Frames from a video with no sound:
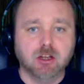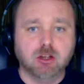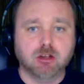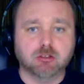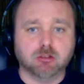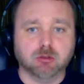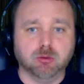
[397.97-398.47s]

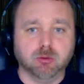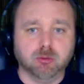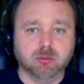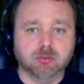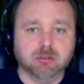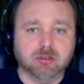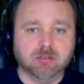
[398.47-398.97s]
So,
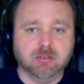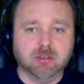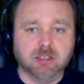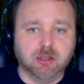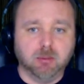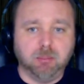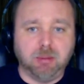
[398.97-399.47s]
you
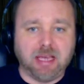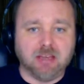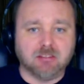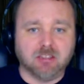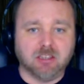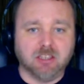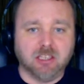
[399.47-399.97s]
know,
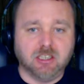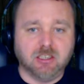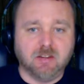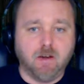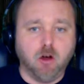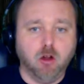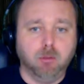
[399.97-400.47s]
basically
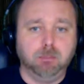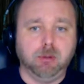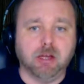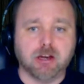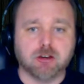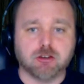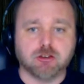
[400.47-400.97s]
all
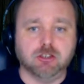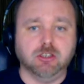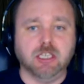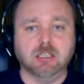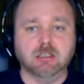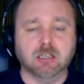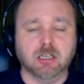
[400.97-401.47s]
players
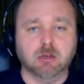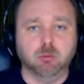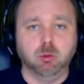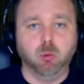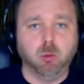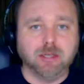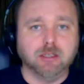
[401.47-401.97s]
will
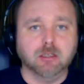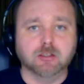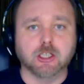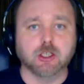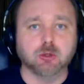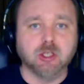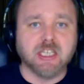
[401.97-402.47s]
wield a
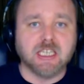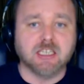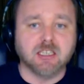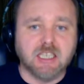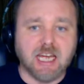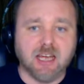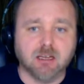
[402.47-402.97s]
unique
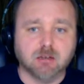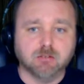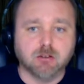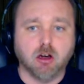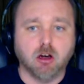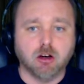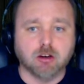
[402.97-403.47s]
deck of
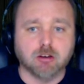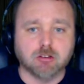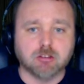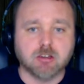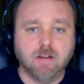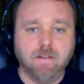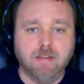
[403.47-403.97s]

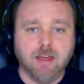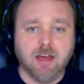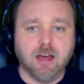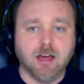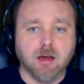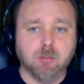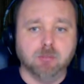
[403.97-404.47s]
cards
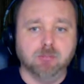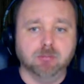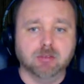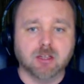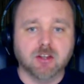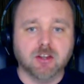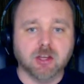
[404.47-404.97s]

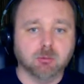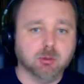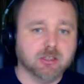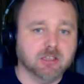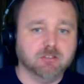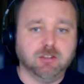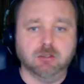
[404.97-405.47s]
that will
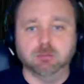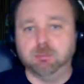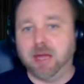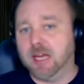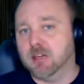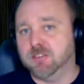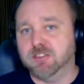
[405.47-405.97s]
give you
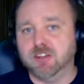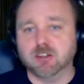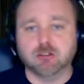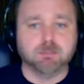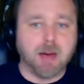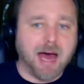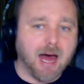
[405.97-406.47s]
benefits,
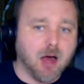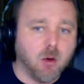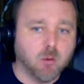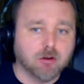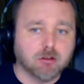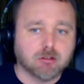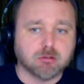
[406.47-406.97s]

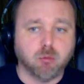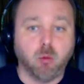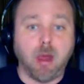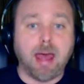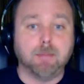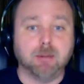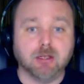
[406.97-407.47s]
powers,
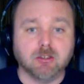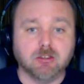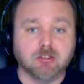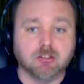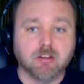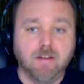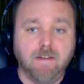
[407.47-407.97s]

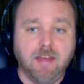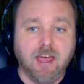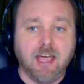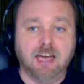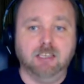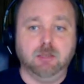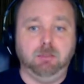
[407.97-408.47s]
weapons,
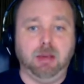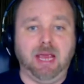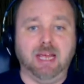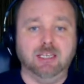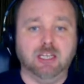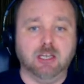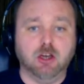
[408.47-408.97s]
and
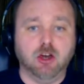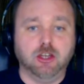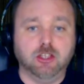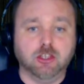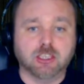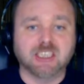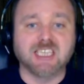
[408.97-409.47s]
depending on
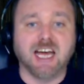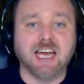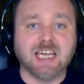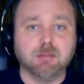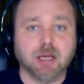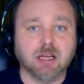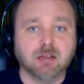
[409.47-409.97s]
your
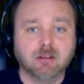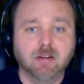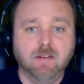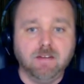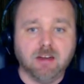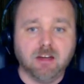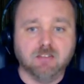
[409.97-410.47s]
timing
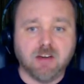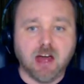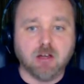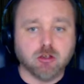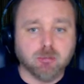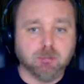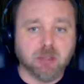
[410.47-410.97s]
of how
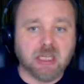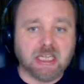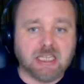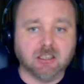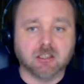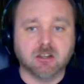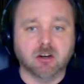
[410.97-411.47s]
you play
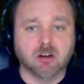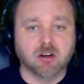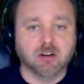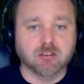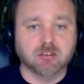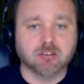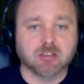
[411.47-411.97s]
the
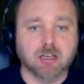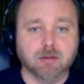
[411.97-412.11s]
cards,